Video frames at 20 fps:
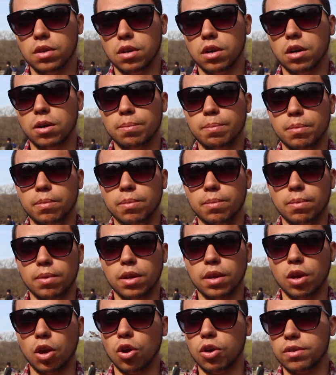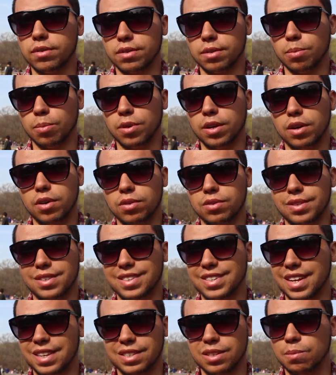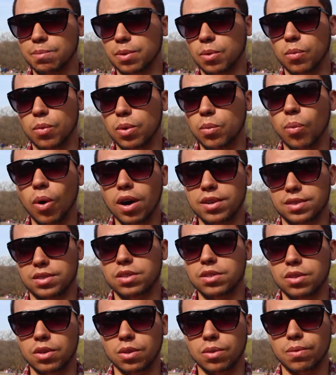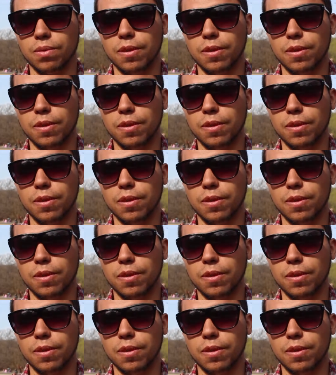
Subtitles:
and hurt someone else. It's not something we want to do.